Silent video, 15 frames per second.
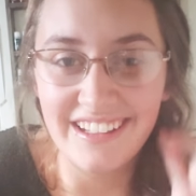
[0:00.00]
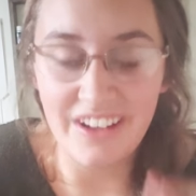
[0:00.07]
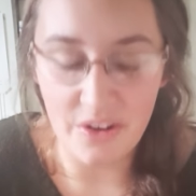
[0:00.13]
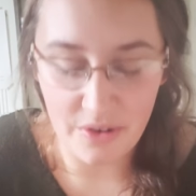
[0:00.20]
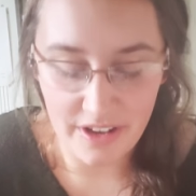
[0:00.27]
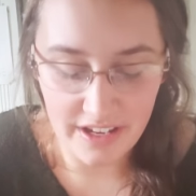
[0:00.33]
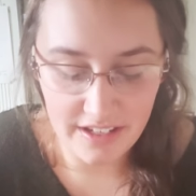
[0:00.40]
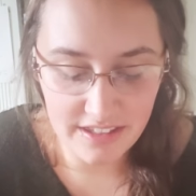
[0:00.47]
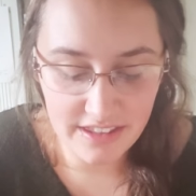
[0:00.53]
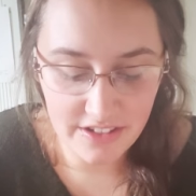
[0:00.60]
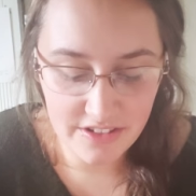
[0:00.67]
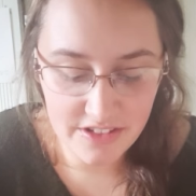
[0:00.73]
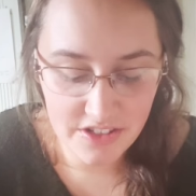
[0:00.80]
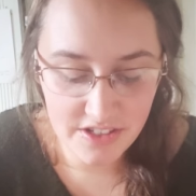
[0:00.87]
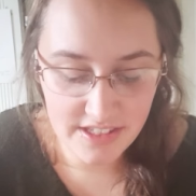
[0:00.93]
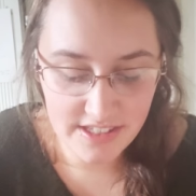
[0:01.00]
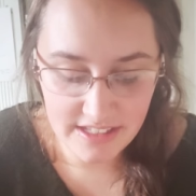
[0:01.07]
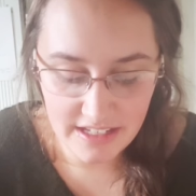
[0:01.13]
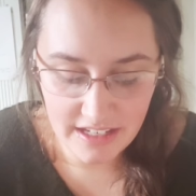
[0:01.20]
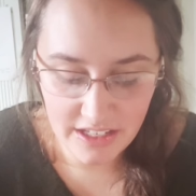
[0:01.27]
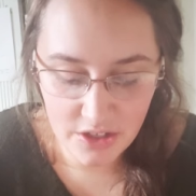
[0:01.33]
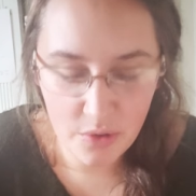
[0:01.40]
Okay, there's just,
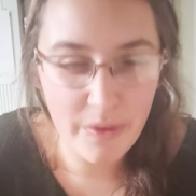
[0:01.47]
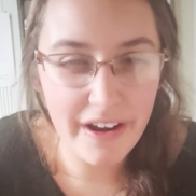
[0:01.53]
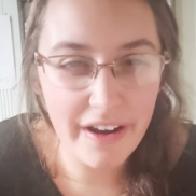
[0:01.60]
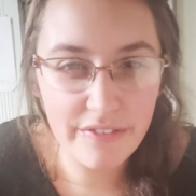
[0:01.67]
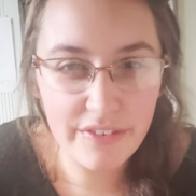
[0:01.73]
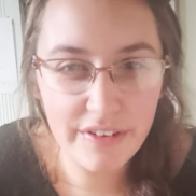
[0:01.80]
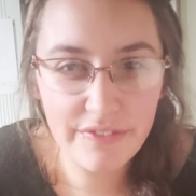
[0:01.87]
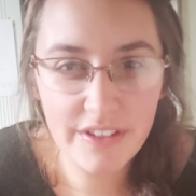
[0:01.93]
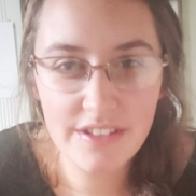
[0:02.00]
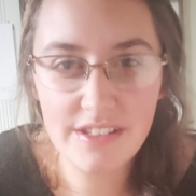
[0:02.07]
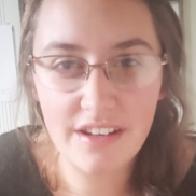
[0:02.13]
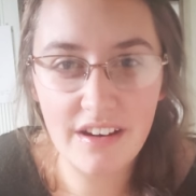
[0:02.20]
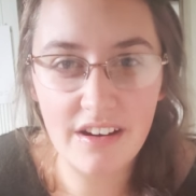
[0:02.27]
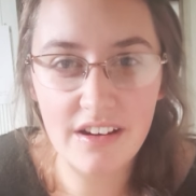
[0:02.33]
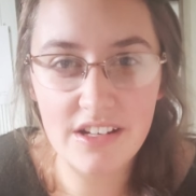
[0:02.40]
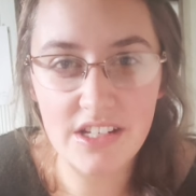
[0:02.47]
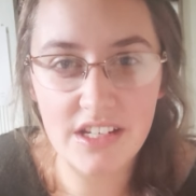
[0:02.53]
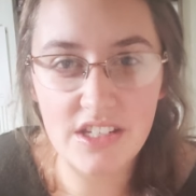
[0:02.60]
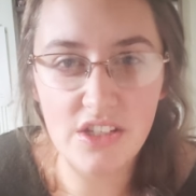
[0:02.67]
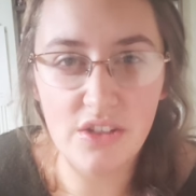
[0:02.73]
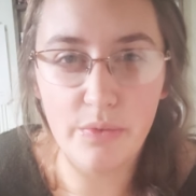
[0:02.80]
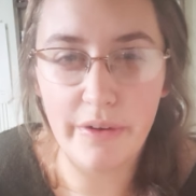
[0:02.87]
whatever feels encouraging
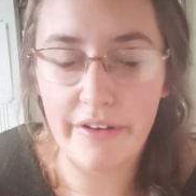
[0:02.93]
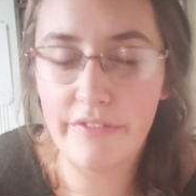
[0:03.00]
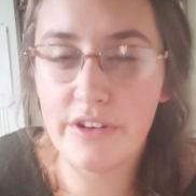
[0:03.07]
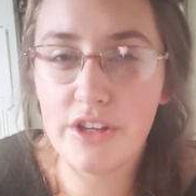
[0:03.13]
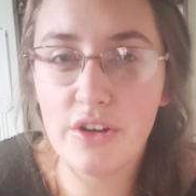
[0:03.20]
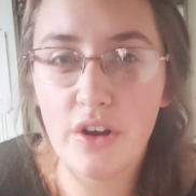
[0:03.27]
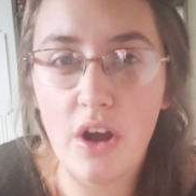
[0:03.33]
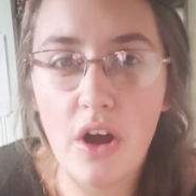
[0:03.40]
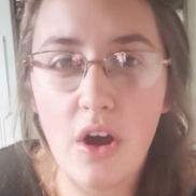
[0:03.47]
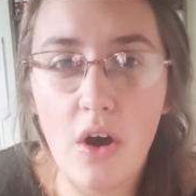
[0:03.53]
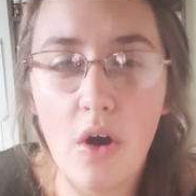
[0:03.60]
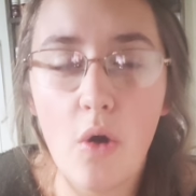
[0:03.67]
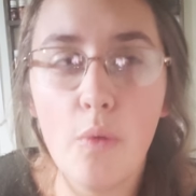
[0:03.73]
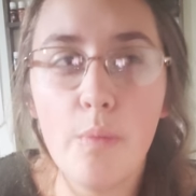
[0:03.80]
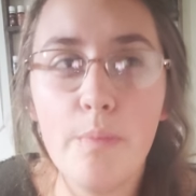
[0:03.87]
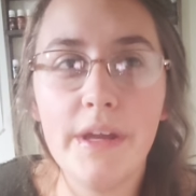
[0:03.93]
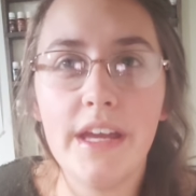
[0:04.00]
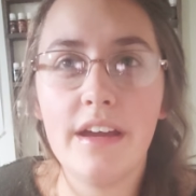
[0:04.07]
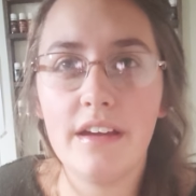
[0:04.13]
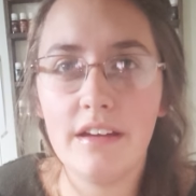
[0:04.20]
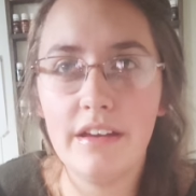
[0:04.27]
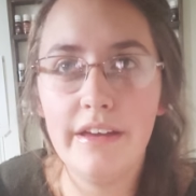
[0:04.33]
to you, whatever you're
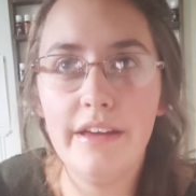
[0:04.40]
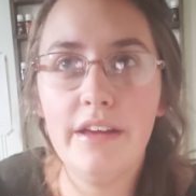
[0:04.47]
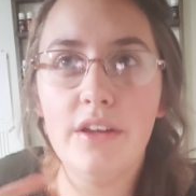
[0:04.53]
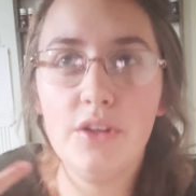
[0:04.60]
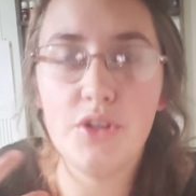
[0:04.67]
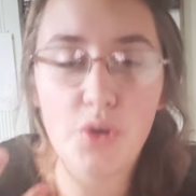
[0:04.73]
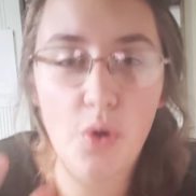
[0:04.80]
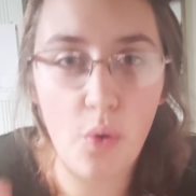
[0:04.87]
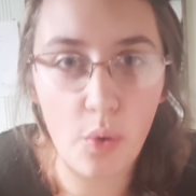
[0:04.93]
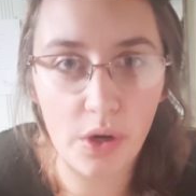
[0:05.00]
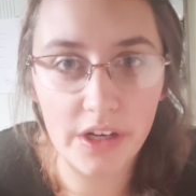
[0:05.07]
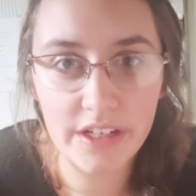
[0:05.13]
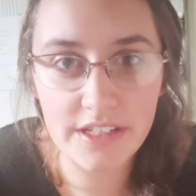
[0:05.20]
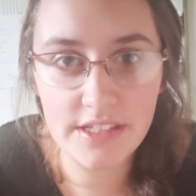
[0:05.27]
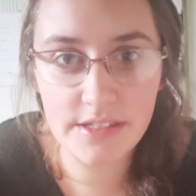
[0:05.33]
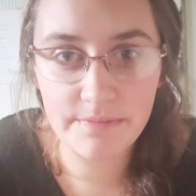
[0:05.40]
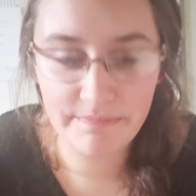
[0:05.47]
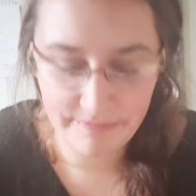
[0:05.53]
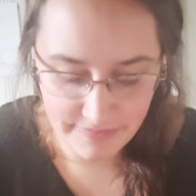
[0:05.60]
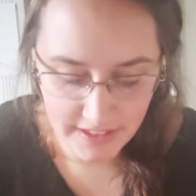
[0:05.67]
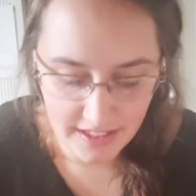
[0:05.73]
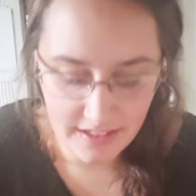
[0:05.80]
hoping towards.
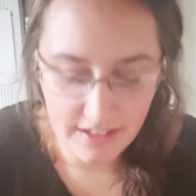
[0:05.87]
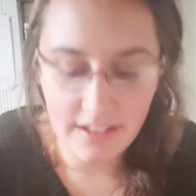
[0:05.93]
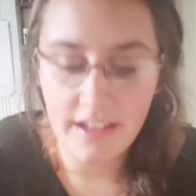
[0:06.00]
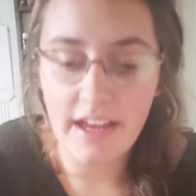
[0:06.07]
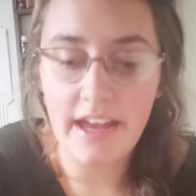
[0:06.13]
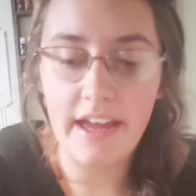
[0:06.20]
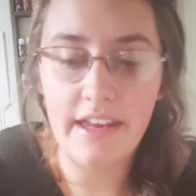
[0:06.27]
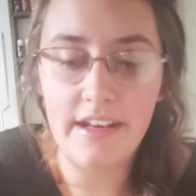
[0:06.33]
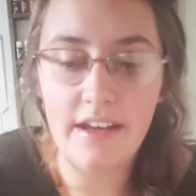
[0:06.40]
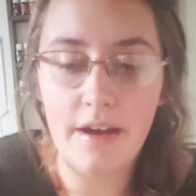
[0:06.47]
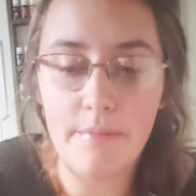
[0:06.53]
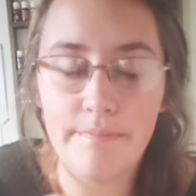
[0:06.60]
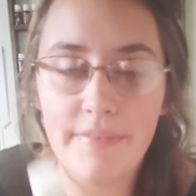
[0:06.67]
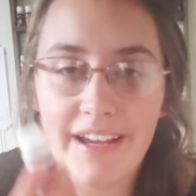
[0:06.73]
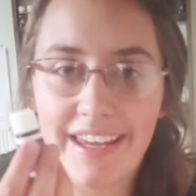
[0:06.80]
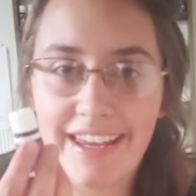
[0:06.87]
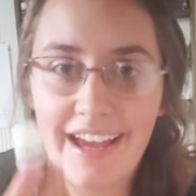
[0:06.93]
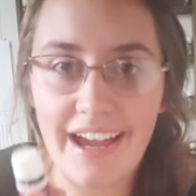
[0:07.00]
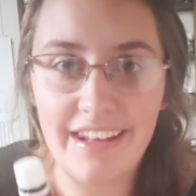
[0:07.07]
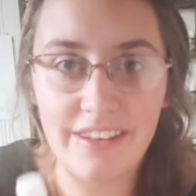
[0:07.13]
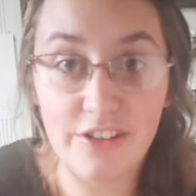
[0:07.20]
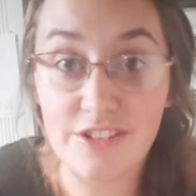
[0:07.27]
And
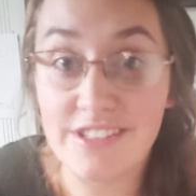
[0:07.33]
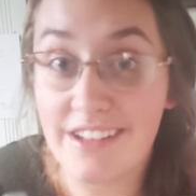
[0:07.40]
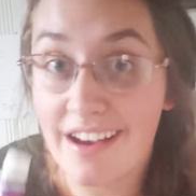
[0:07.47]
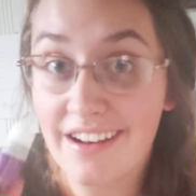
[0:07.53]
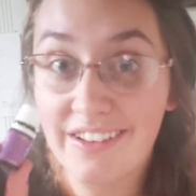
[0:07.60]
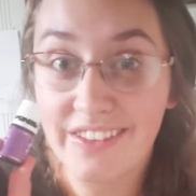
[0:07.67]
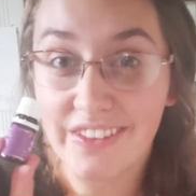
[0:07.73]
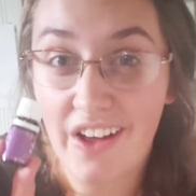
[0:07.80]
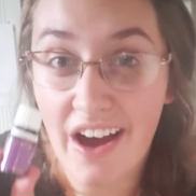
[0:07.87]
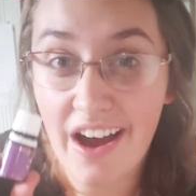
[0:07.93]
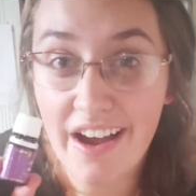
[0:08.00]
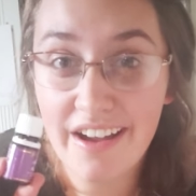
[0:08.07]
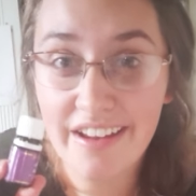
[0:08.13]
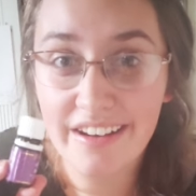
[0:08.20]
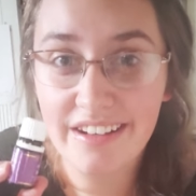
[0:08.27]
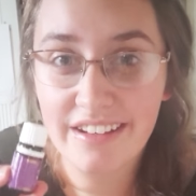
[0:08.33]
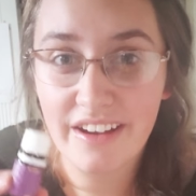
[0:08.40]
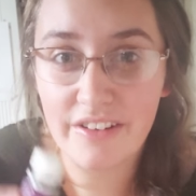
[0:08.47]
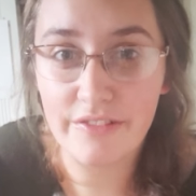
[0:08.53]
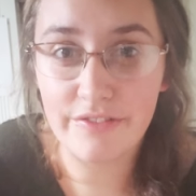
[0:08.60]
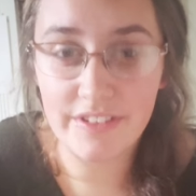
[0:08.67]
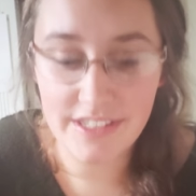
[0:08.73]
again, there's not a lot
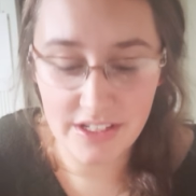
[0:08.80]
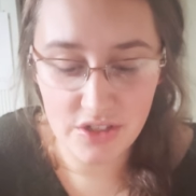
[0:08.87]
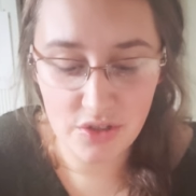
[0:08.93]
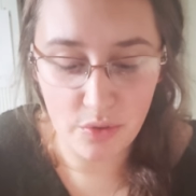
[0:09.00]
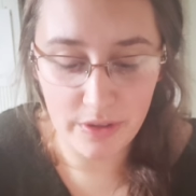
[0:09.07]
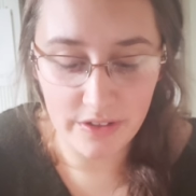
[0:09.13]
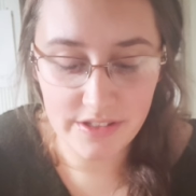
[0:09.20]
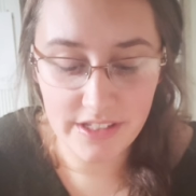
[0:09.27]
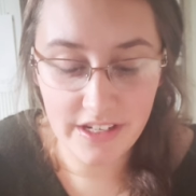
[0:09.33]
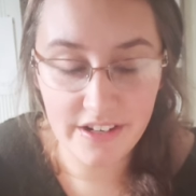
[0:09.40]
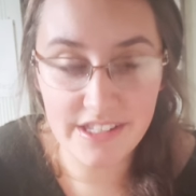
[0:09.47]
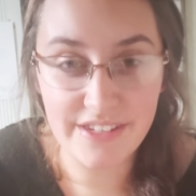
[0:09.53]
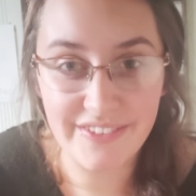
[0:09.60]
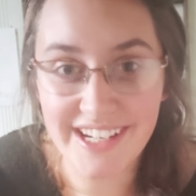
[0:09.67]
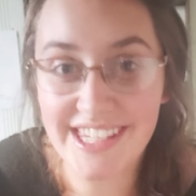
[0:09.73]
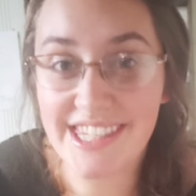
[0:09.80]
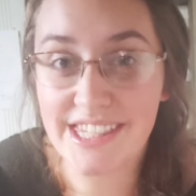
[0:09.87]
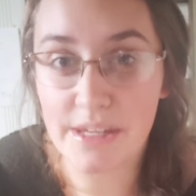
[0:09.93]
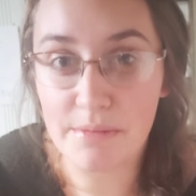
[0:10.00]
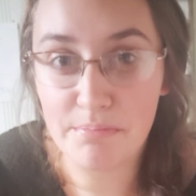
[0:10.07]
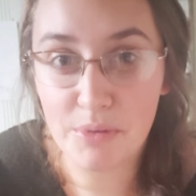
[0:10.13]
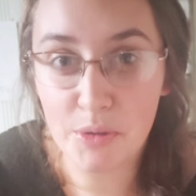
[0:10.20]
of essential oils in here. It's a very
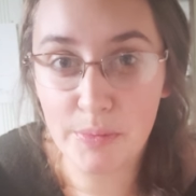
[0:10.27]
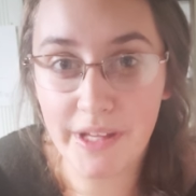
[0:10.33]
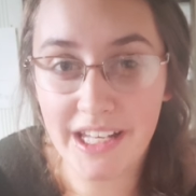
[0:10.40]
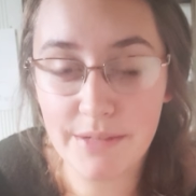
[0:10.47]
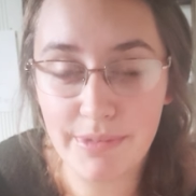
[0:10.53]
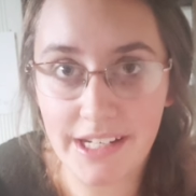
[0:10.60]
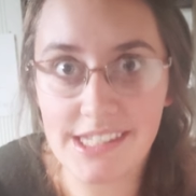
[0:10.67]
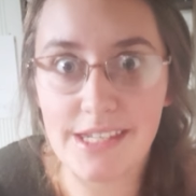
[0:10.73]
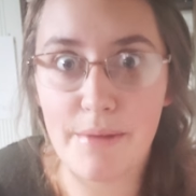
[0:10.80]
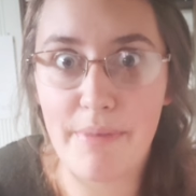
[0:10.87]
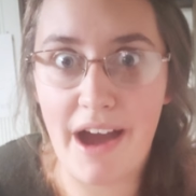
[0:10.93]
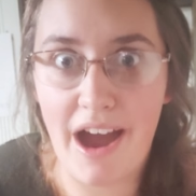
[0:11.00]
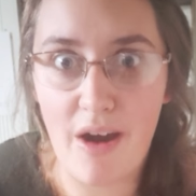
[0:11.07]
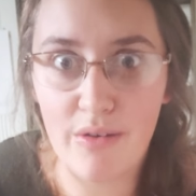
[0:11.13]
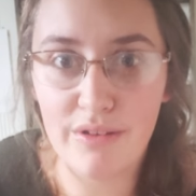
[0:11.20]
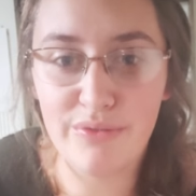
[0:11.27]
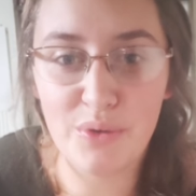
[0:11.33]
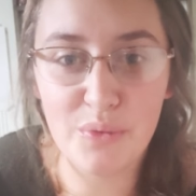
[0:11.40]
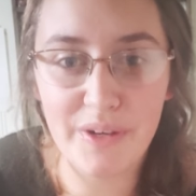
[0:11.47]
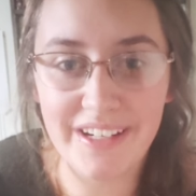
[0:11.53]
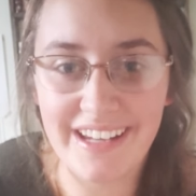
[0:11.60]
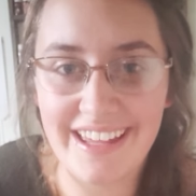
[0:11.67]
simple blend, but it's a powerful
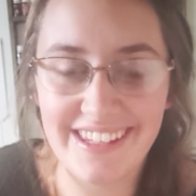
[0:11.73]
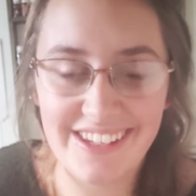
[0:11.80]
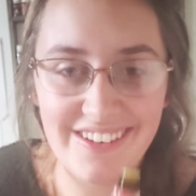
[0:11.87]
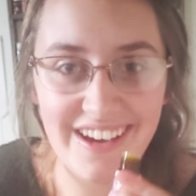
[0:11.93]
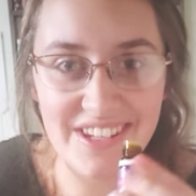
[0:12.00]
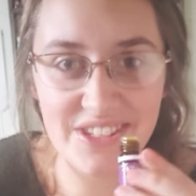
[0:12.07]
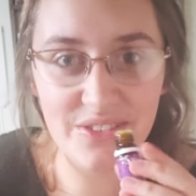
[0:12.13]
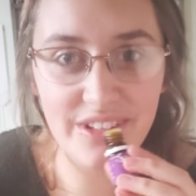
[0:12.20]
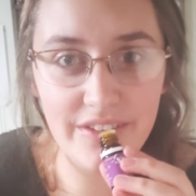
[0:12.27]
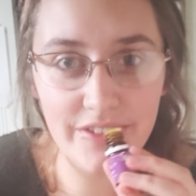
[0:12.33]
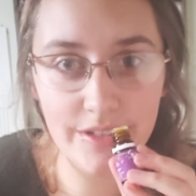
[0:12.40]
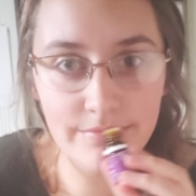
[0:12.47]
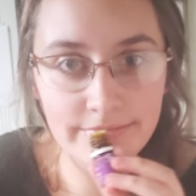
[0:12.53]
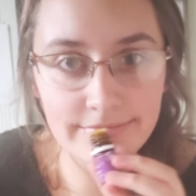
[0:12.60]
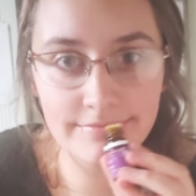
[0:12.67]
one. I think you guys will love it.